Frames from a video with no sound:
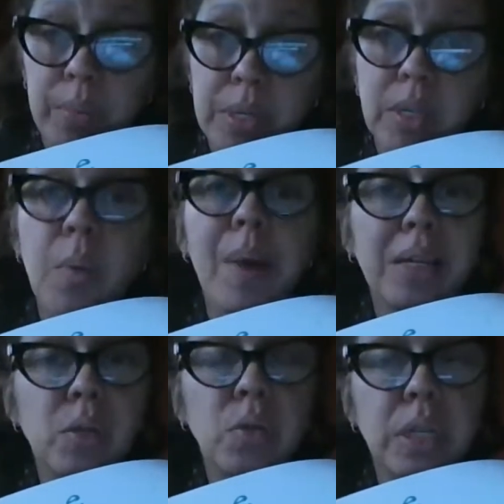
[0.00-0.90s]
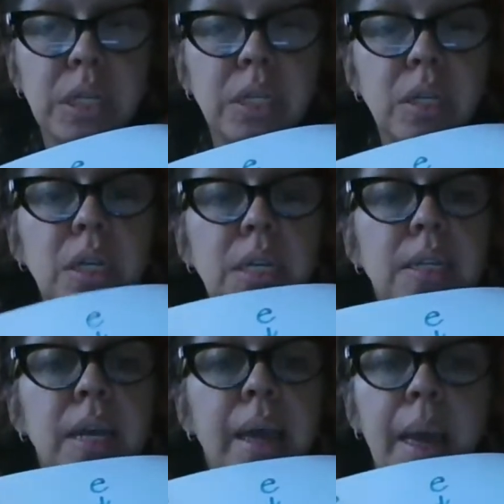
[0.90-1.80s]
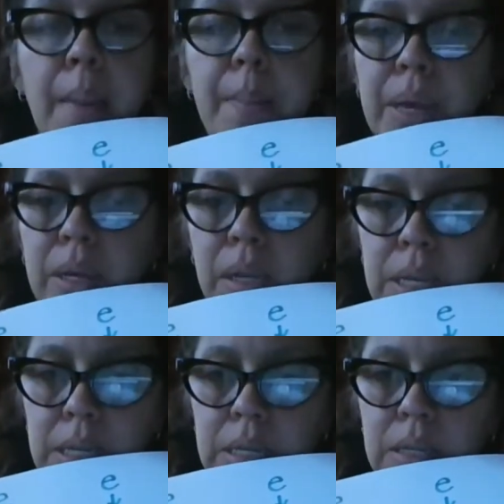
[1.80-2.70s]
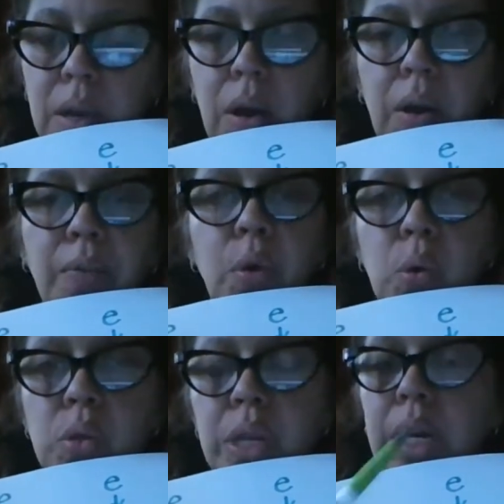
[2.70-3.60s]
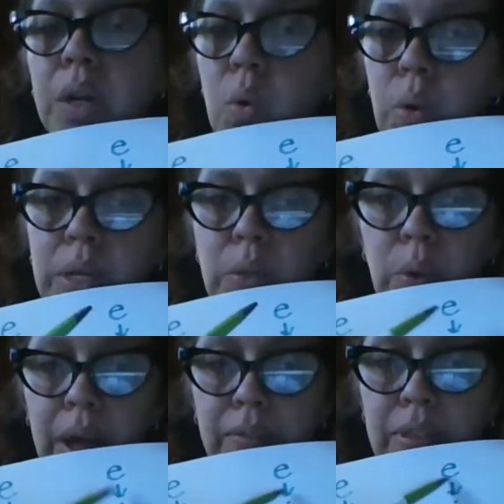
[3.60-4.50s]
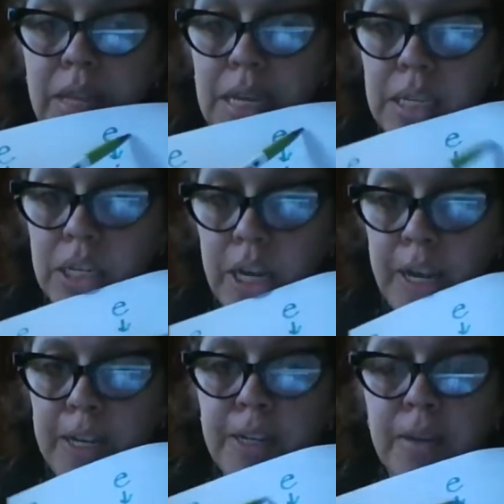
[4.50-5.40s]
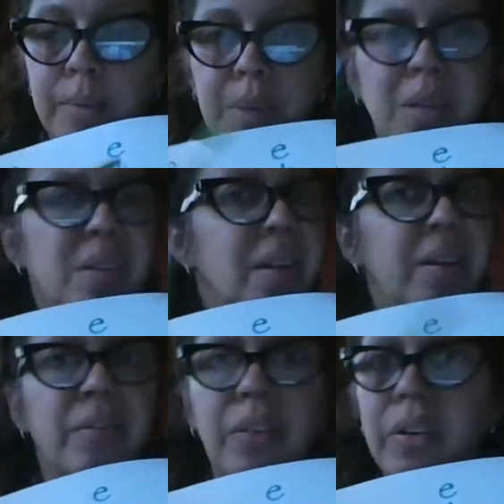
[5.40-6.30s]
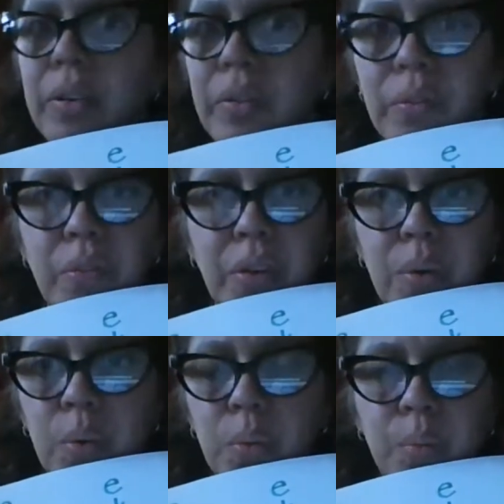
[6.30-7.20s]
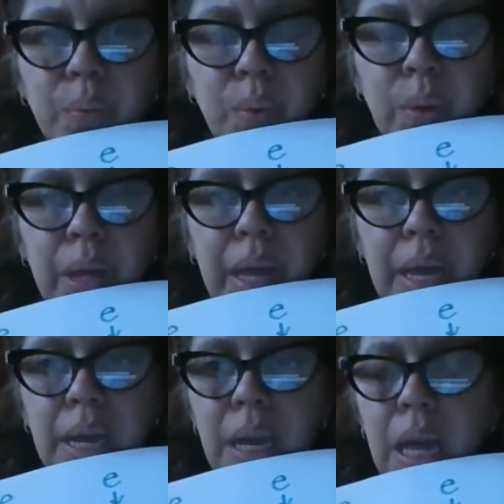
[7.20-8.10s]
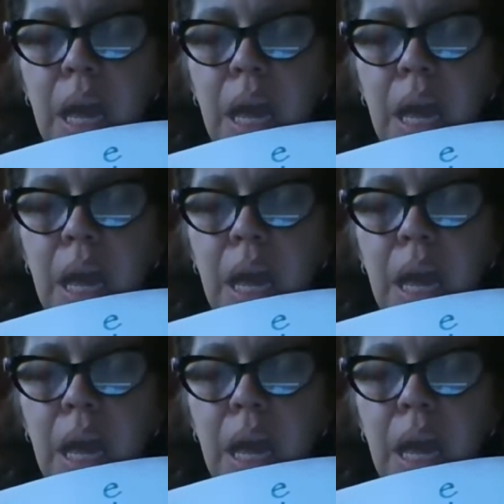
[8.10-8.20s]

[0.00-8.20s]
So my suggestion is make a list of those that are going to have this change because there are very few. Okay.